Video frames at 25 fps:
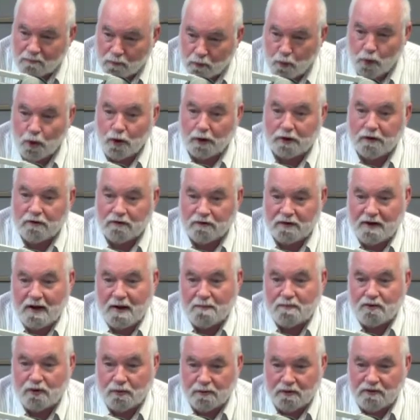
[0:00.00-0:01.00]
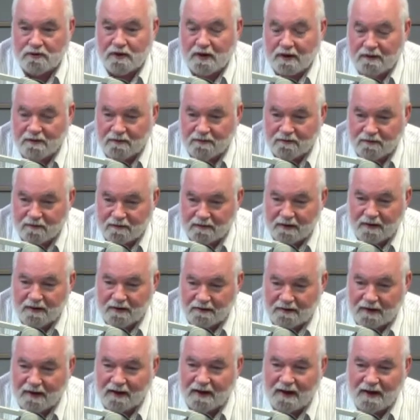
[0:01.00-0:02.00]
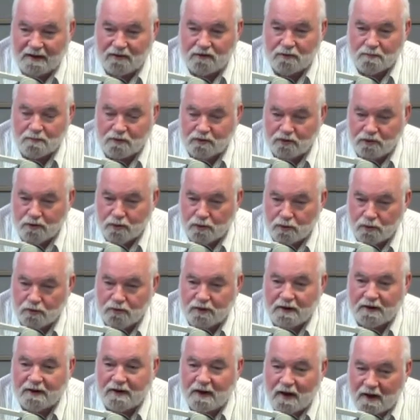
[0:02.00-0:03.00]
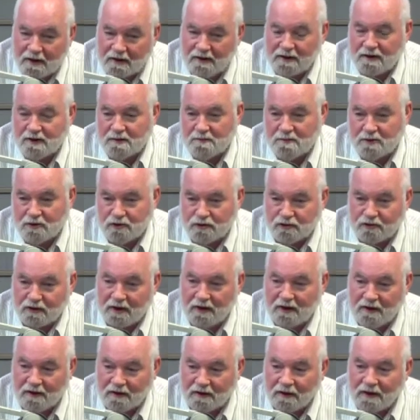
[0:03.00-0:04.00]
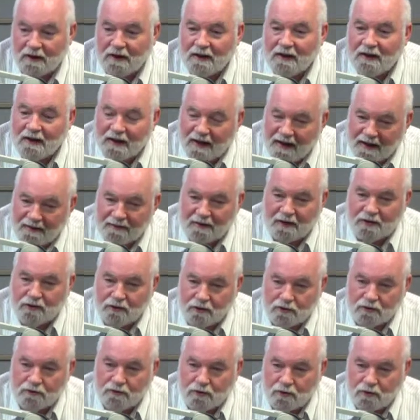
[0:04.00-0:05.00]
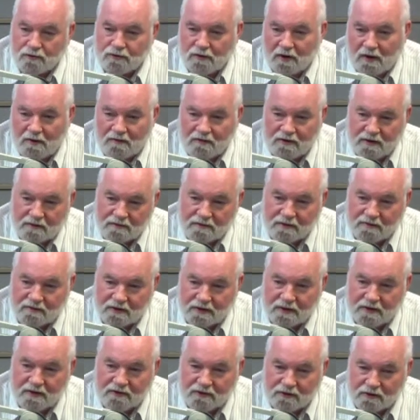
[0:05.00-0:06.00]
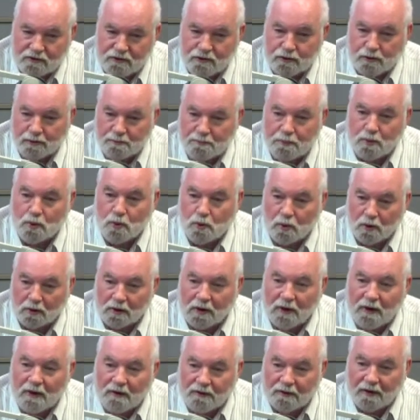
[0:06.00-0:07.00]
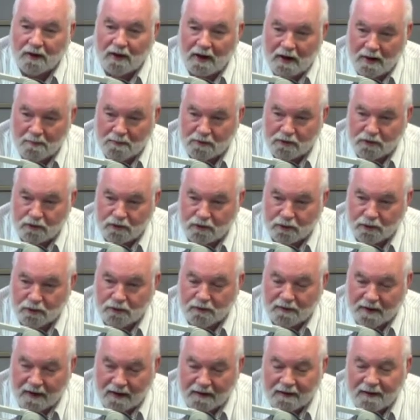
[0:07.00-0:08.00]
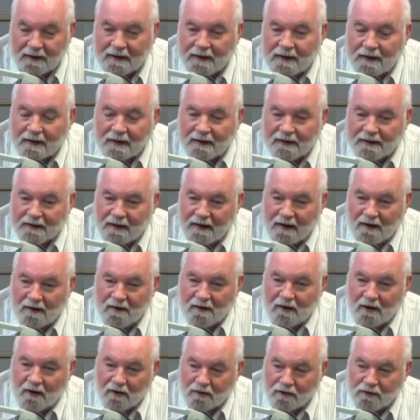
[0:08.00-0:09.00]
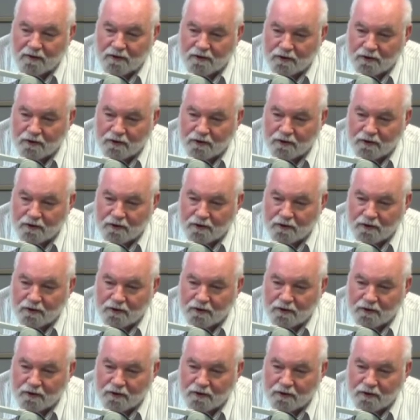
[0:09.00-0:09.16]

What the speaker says: workers gap, shall we say. They lack some skills, they can't get them in Australia, and they use 457 visas to import the labour to do that. Now, on